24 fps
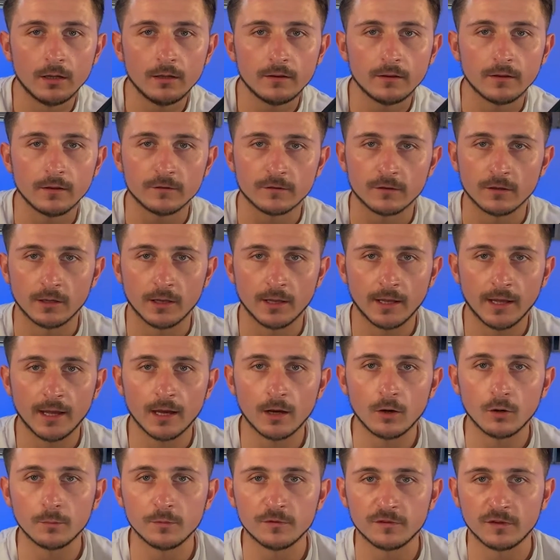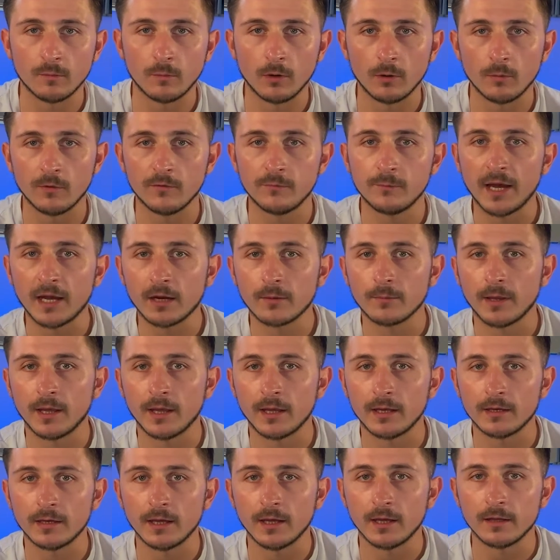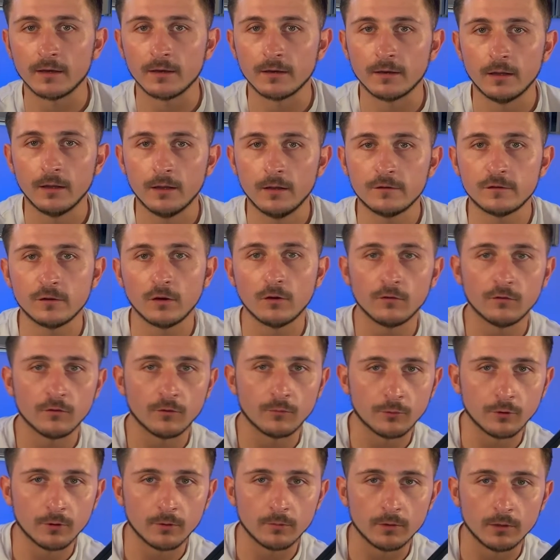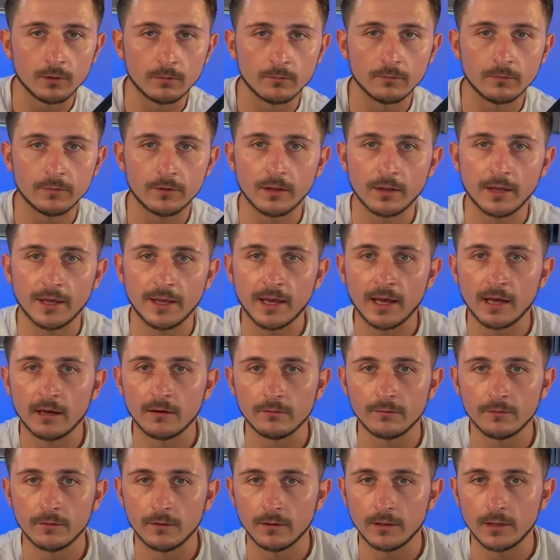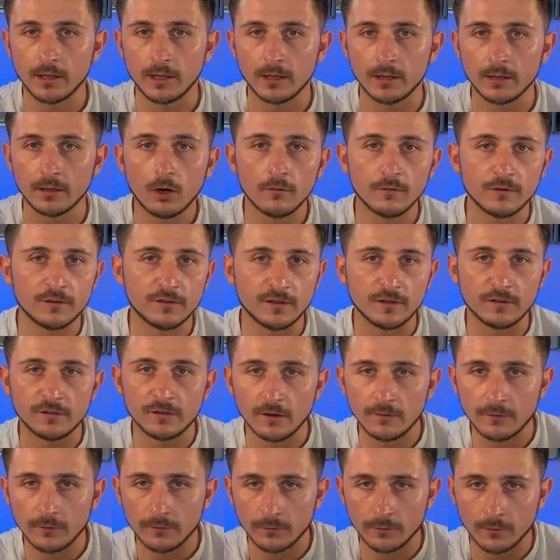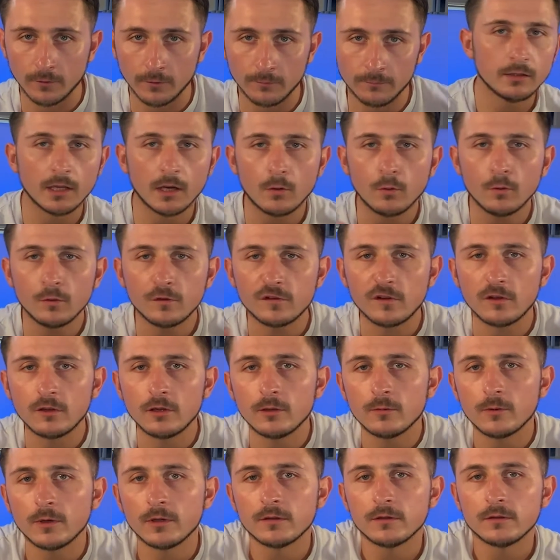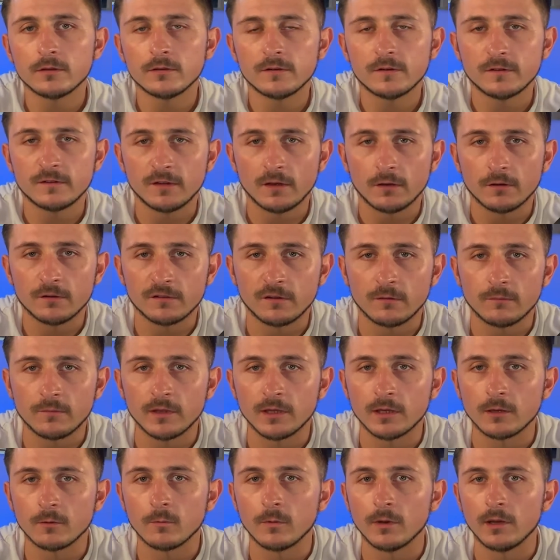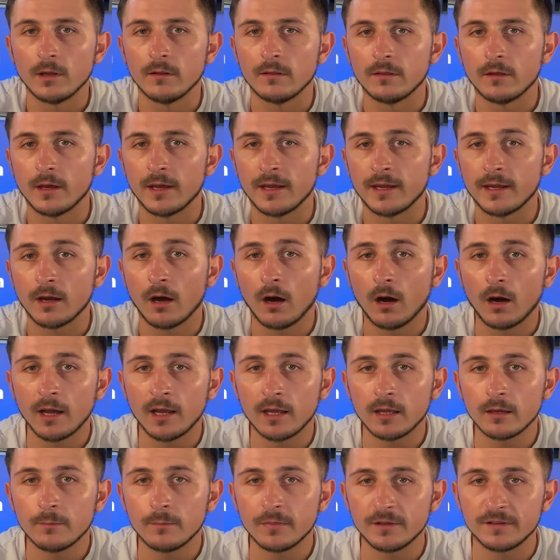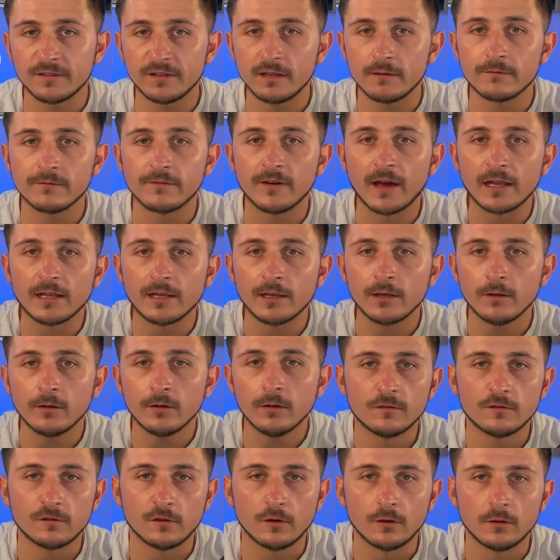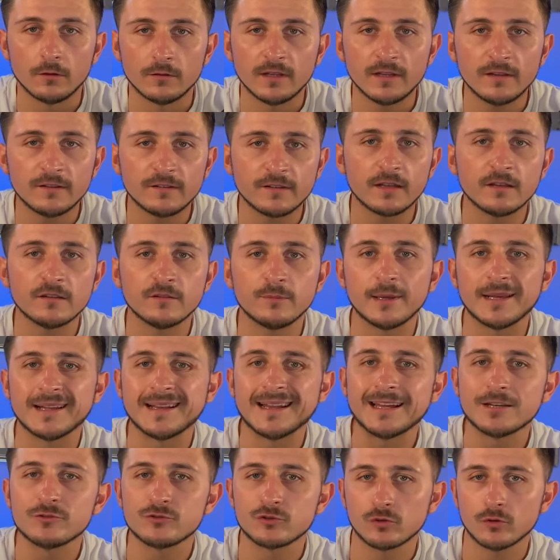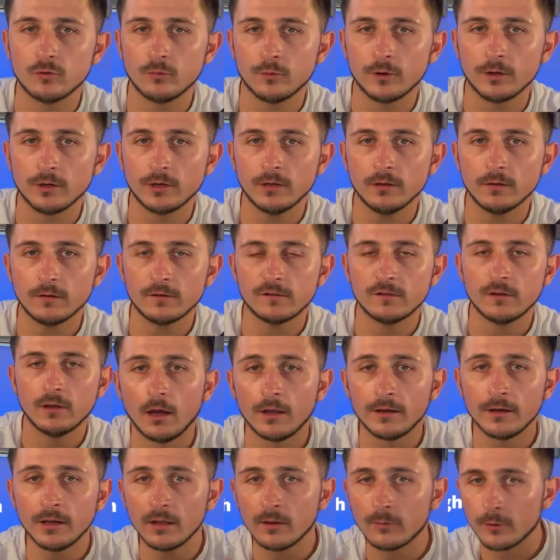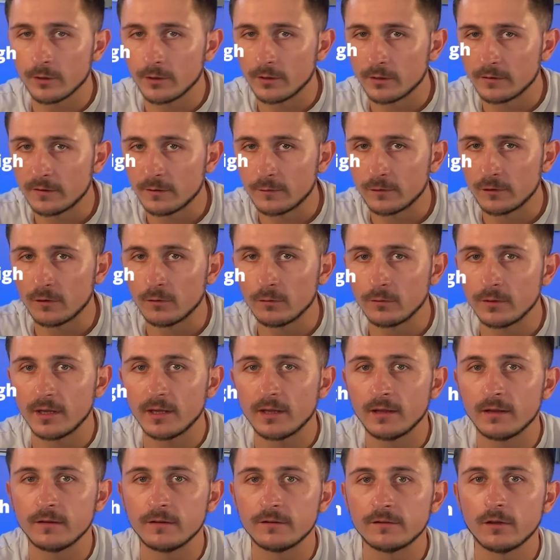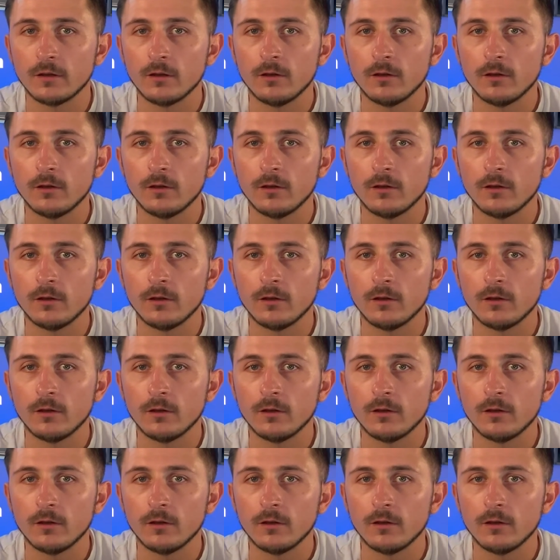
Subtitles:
that's going to help someone with back pain and solve a problem that they have, that they obviously suffer from. Now also, you want to sell something with a high perceived value. So these tend to be electrical products. Another product I've sold is